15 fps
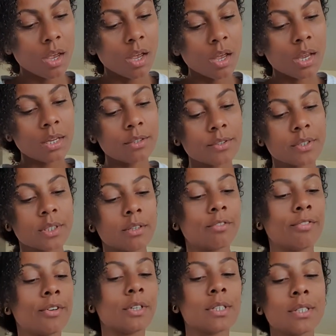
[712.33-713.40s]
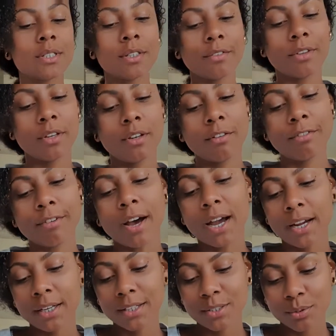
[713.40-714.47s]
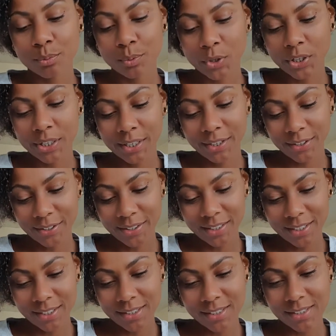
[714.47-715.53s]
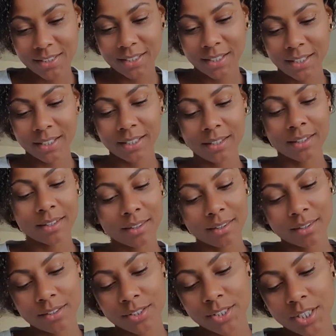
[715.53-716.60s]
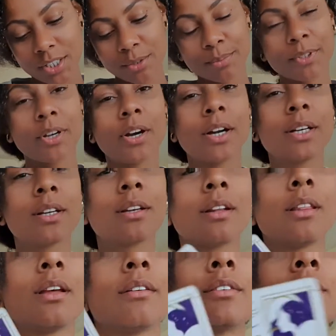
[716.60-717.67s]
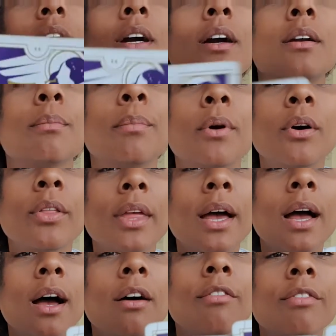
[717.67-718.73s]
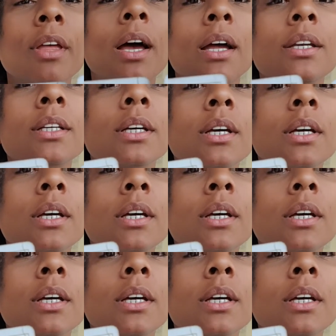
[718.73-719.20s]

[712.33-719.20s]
It feels as if the divine is working on this. Like the Judgment card and the Lover's card both have that